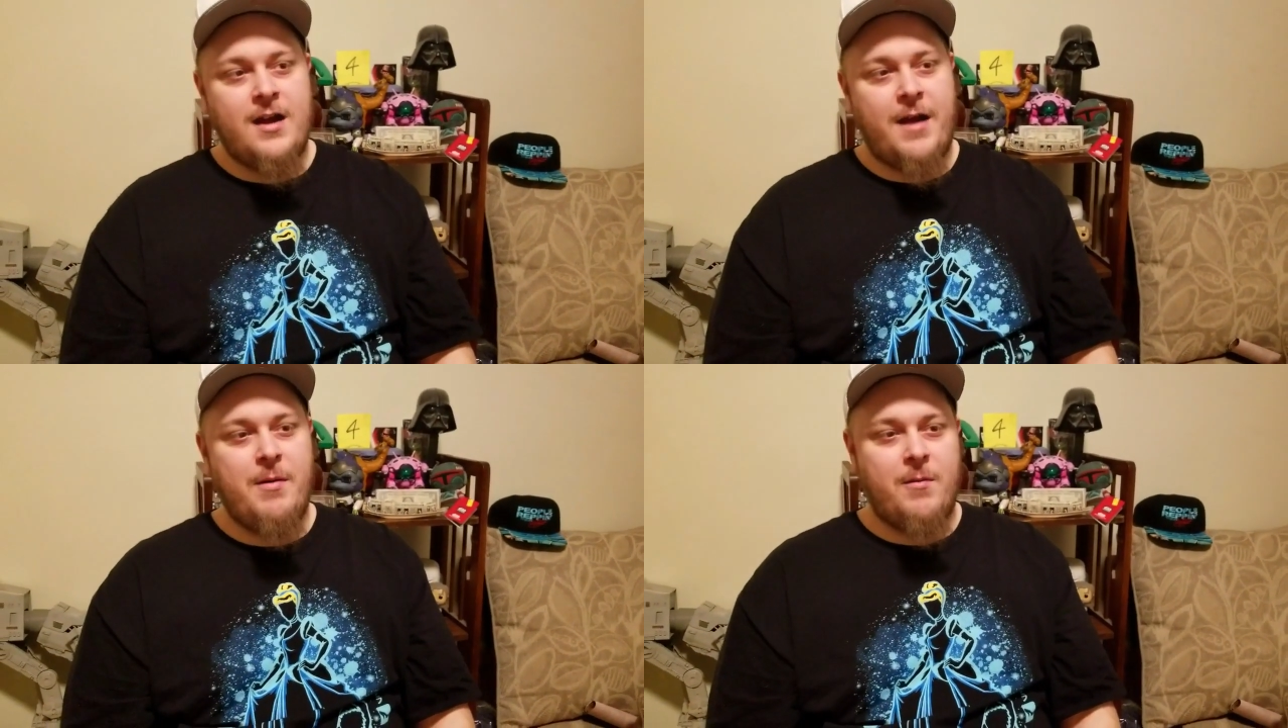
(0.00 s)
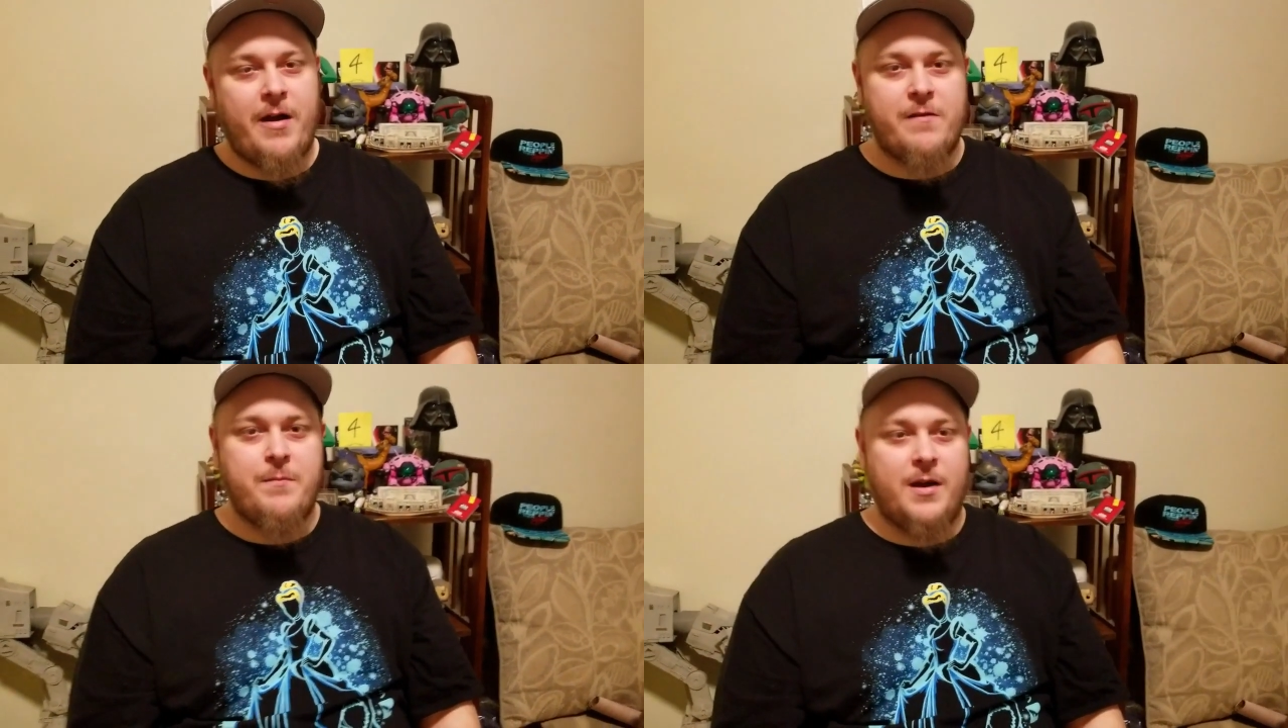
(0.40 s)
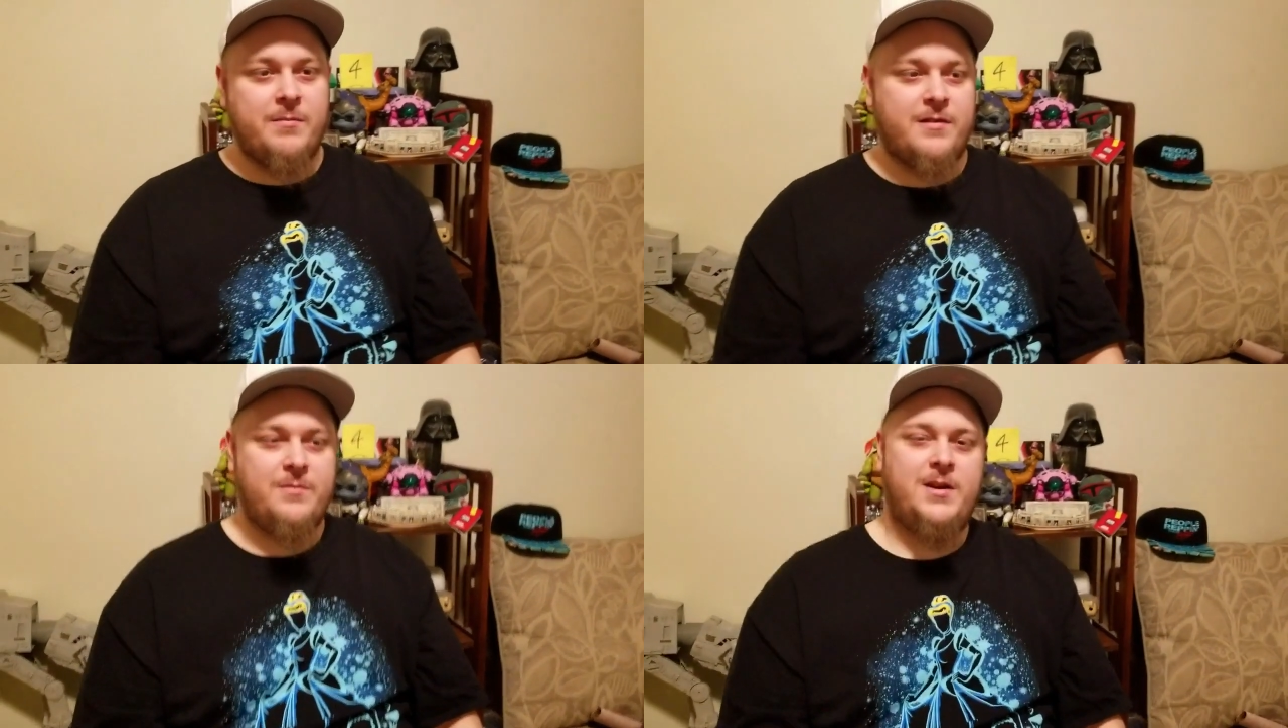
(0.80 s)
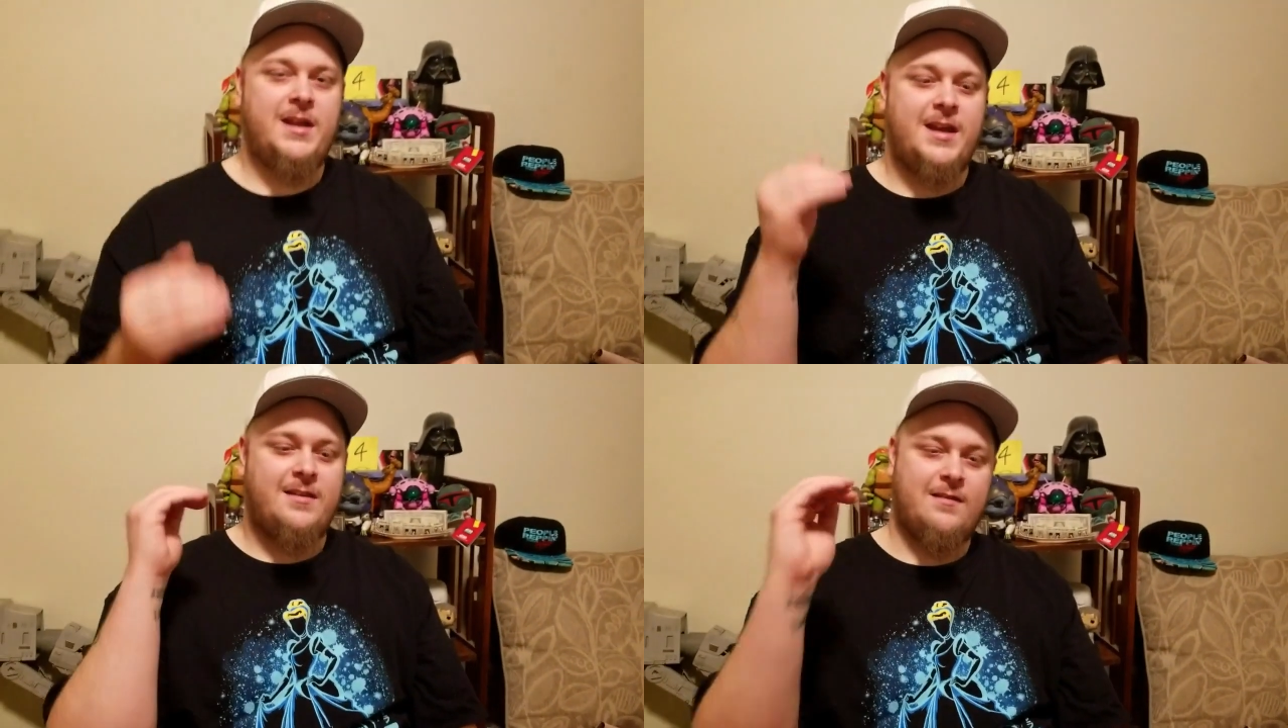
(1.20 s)
I remember I was bummed because we
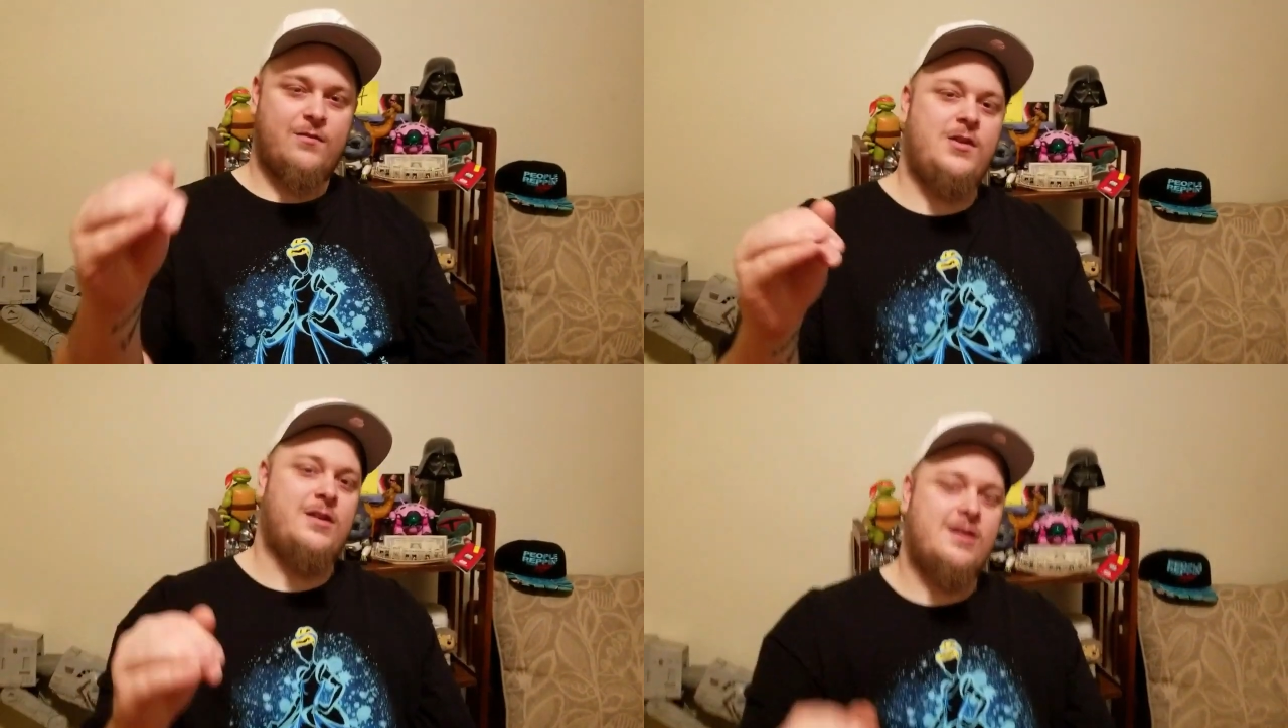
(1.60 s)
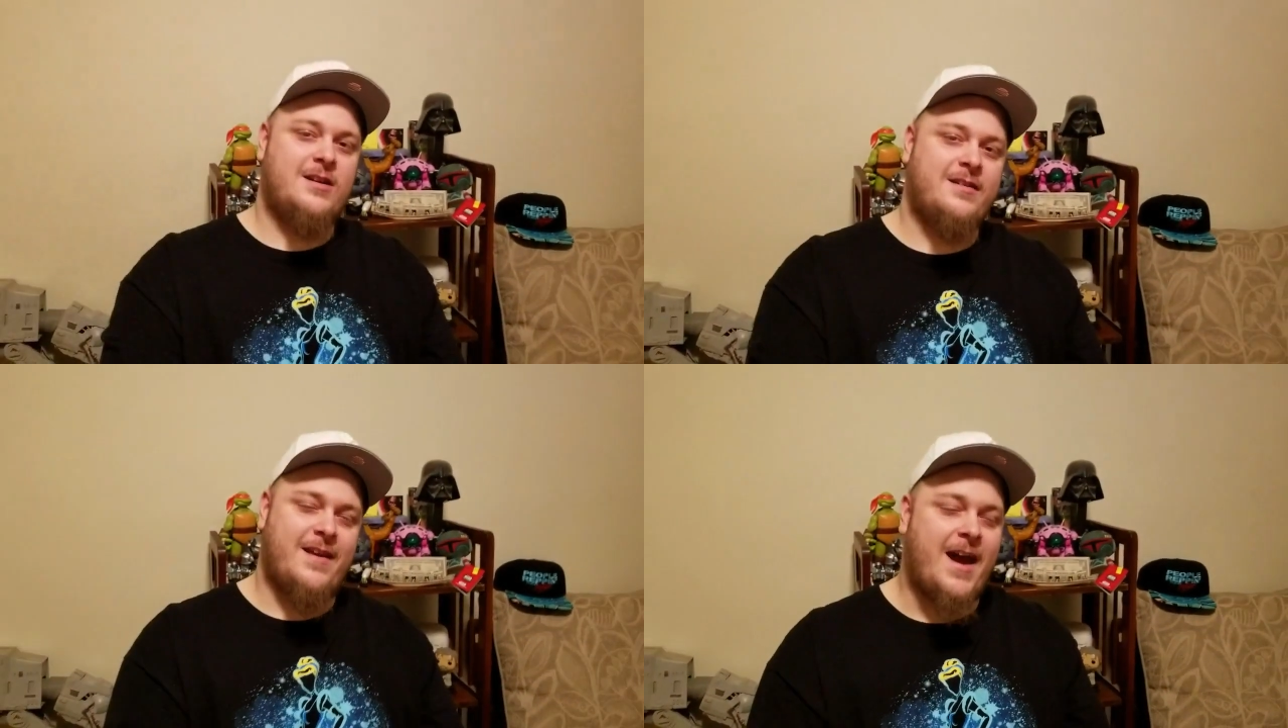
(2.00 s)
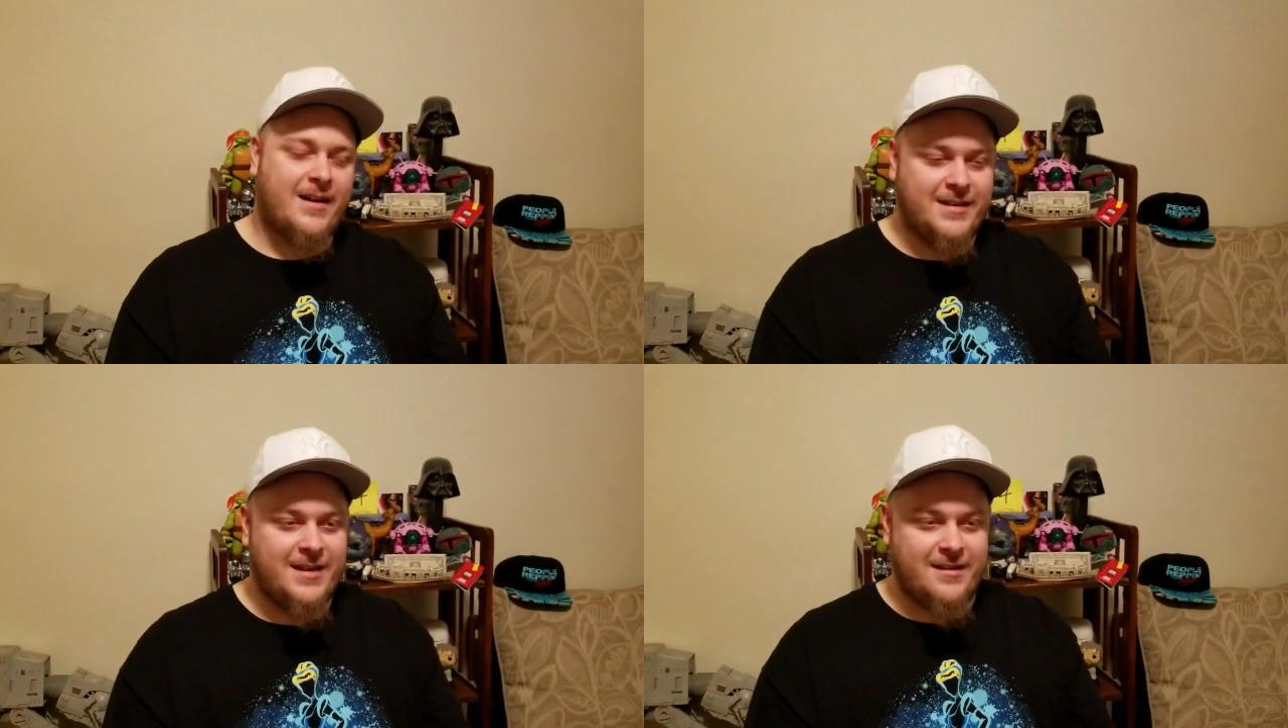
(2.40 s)
didn't get to 300 exactly.